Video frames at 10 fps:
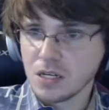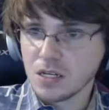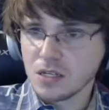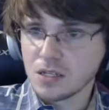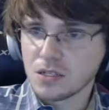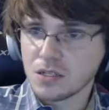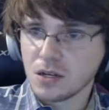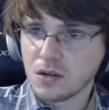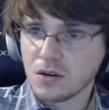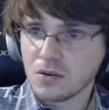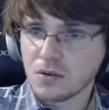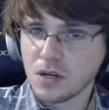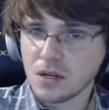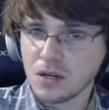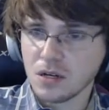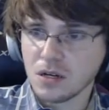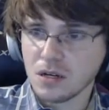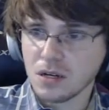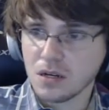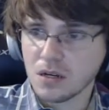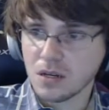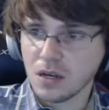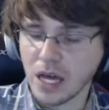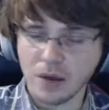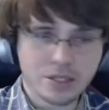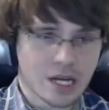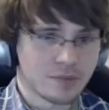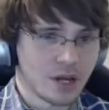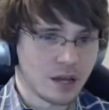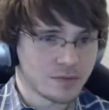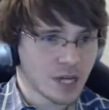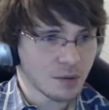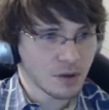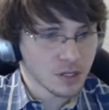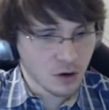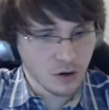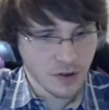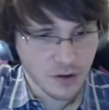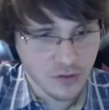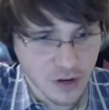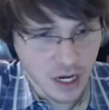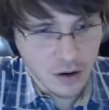So, anyways, I'm done talking about this coronavirus for now.